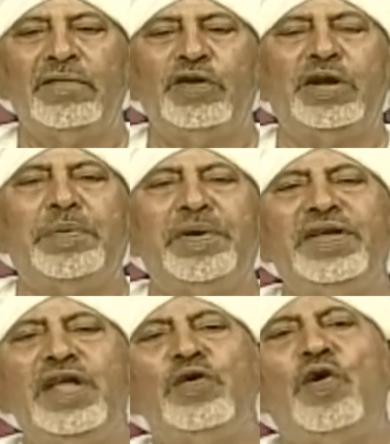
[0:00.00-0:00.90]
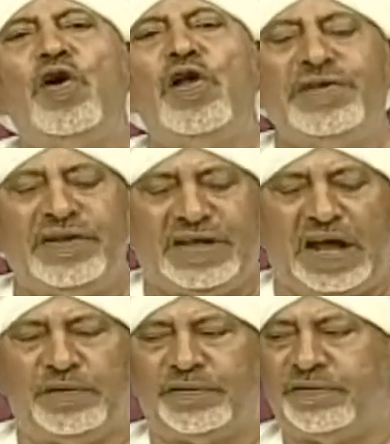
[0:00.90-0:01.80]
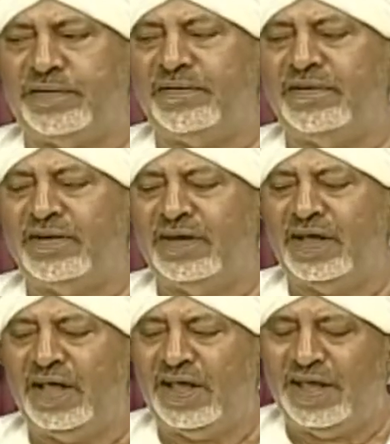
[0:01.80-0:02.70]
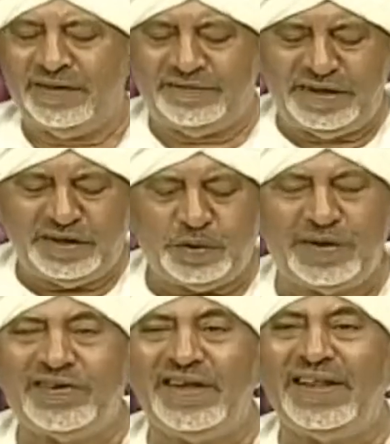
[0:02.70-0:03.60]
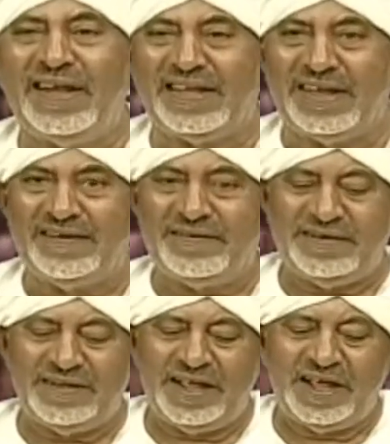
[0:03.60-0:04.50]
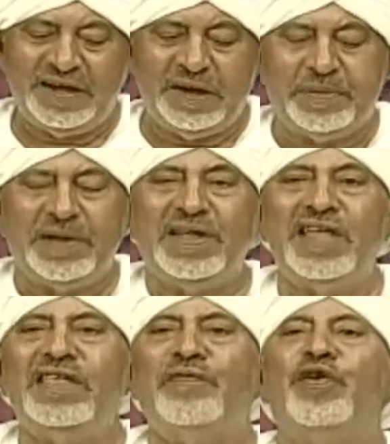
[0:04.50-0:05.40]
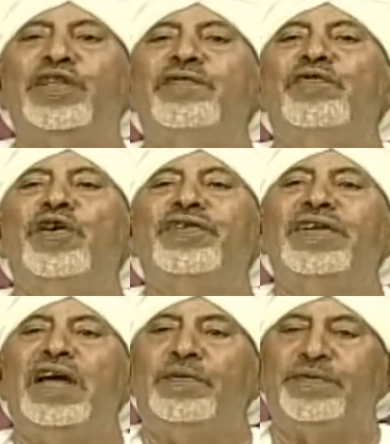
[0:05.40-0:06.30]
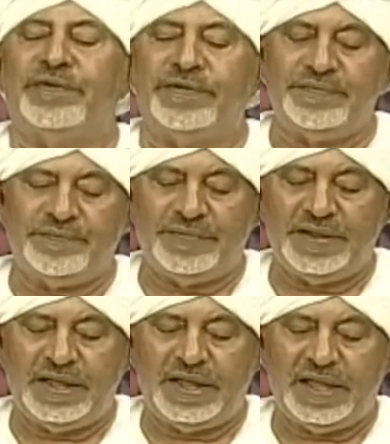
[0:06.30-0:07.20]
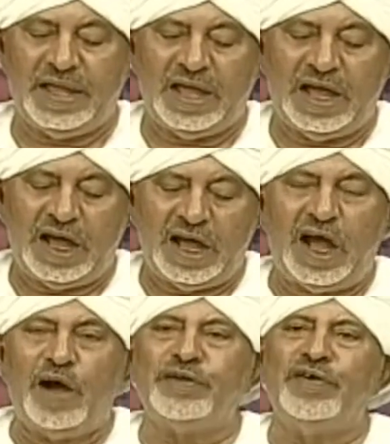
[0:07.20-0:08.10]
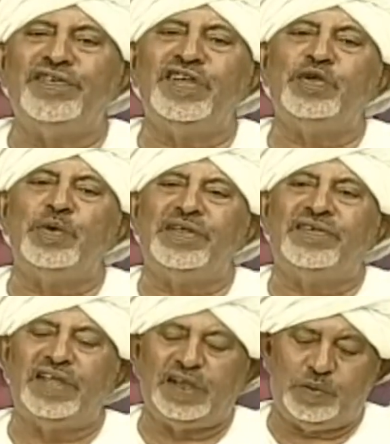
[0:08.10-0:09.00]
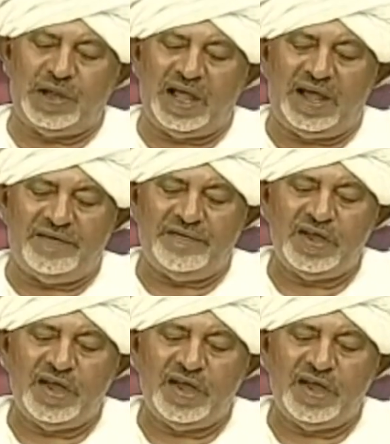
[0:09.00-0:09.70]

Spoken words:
to represent all the sounds. These 26 letters represent the 44 sounds. Out of these 26 we have